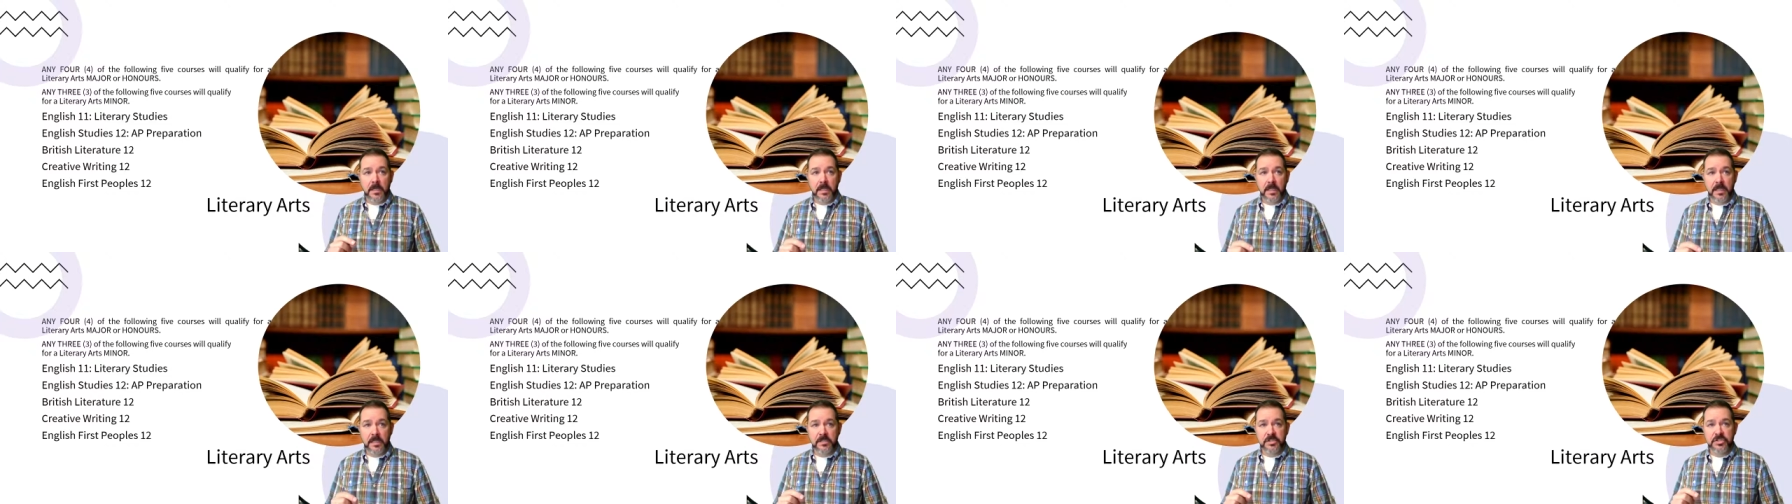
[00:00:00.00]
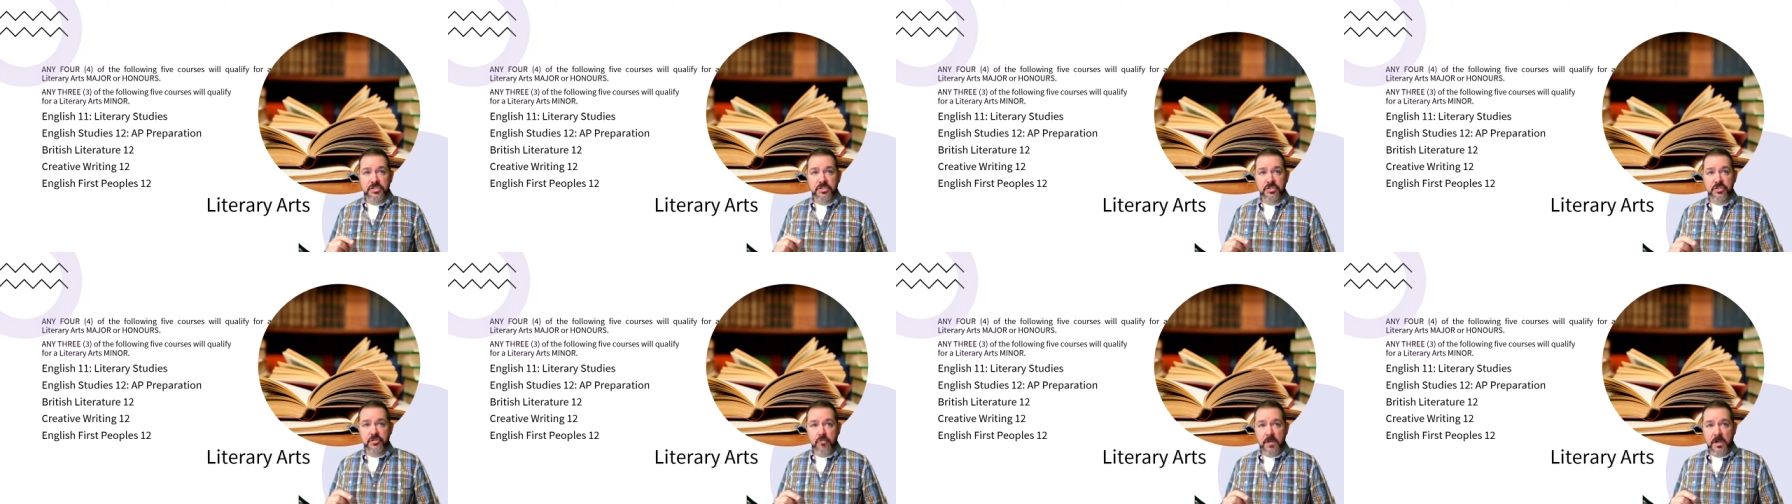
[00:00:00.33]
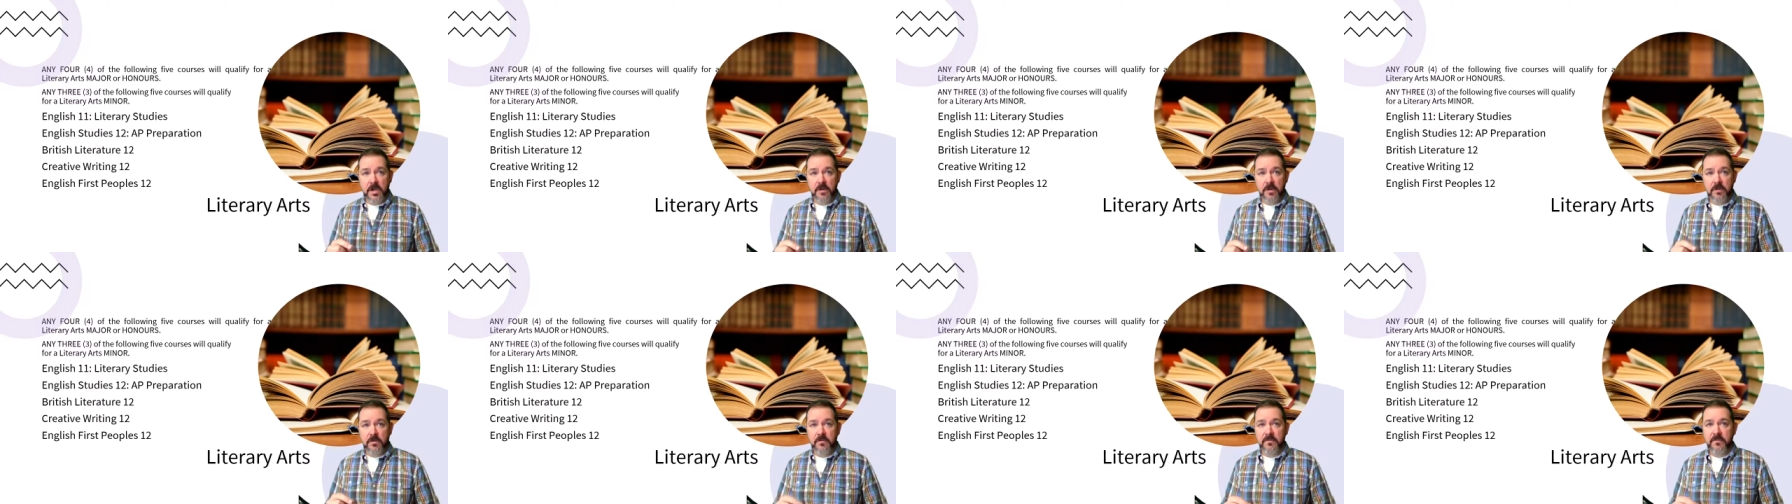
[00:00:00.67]
English
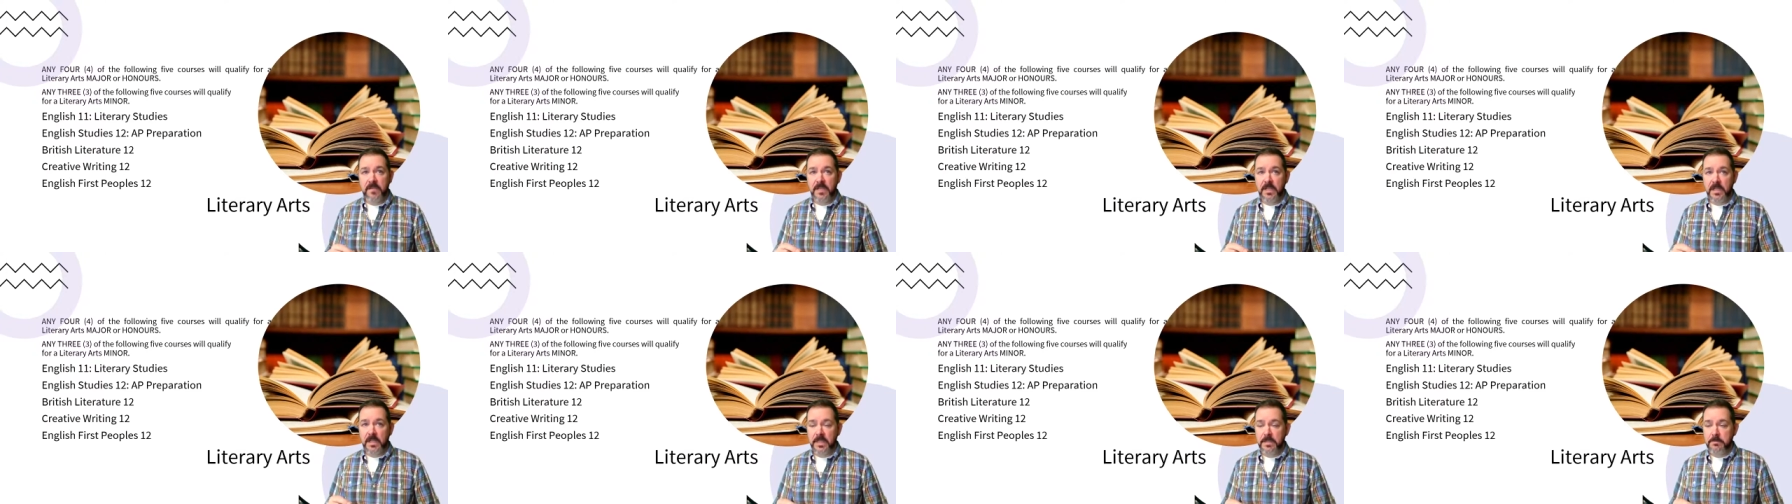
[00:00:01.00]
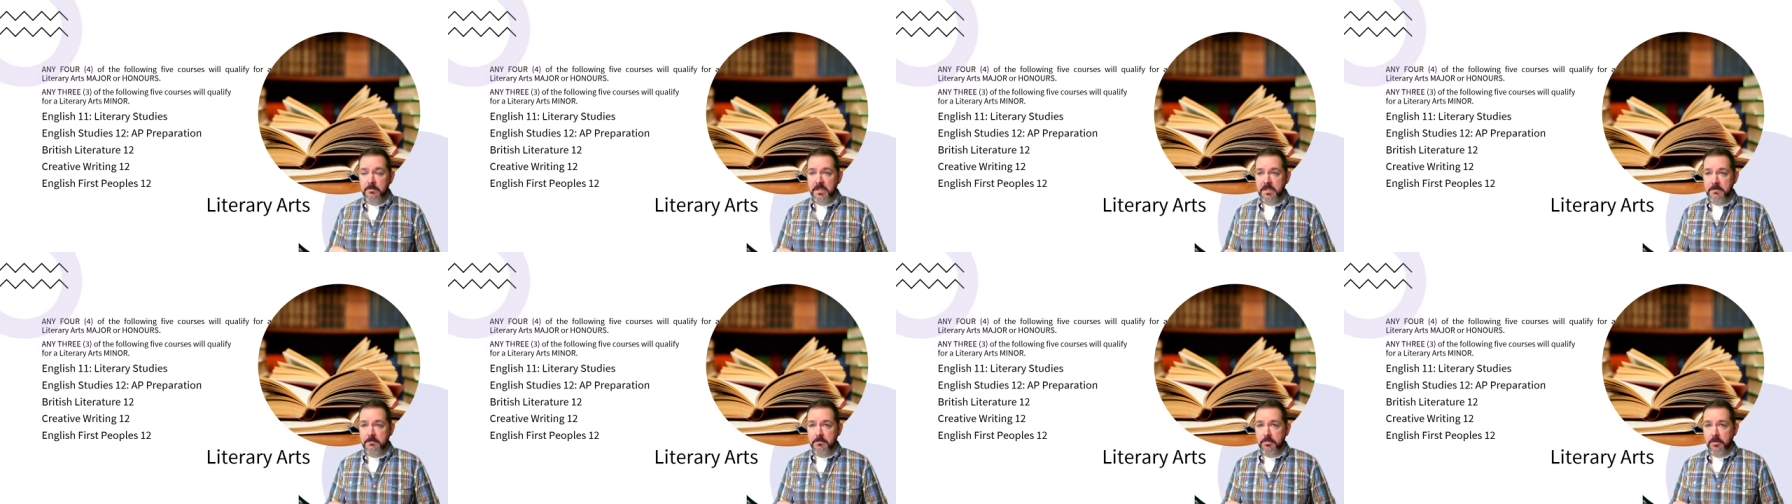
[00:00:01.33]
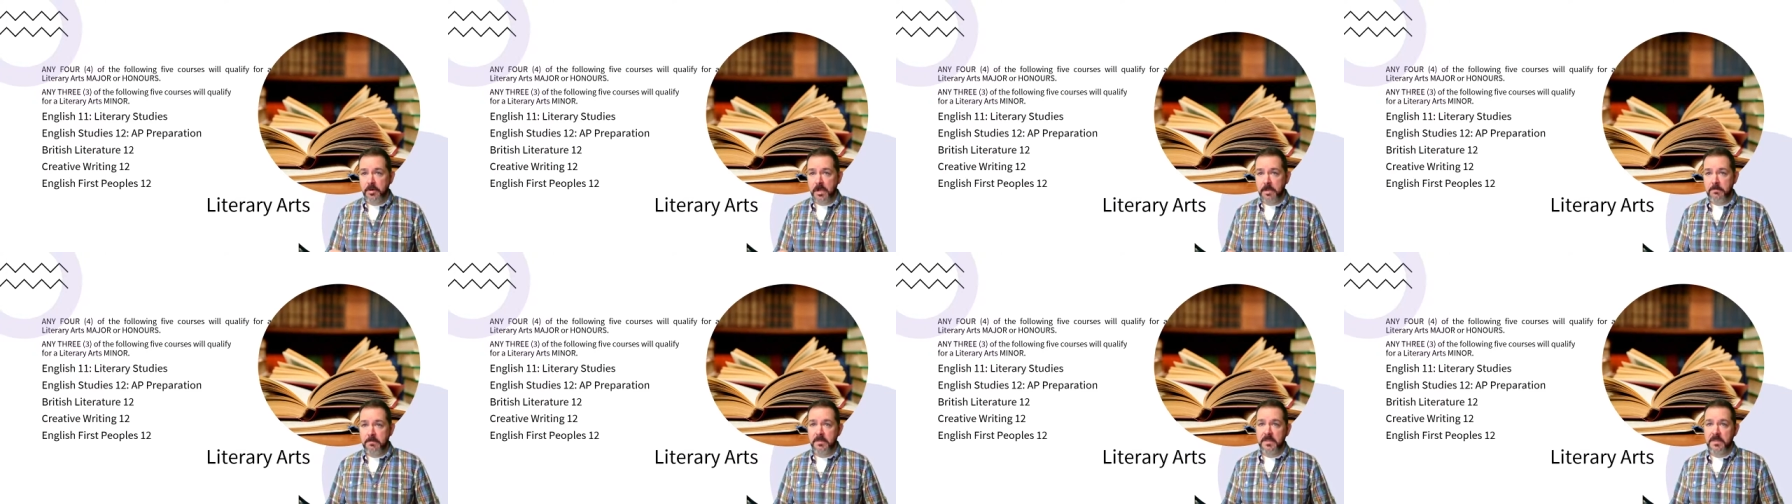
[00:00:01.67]
12, AP
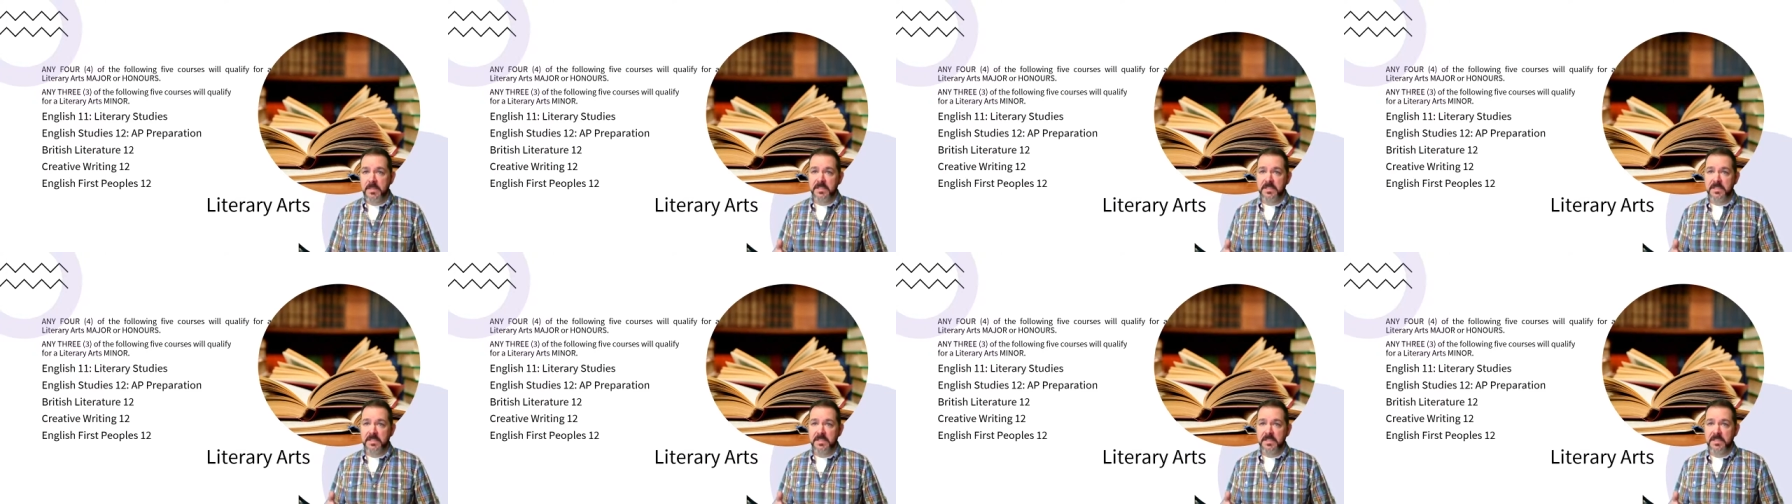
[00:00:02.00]
Prep,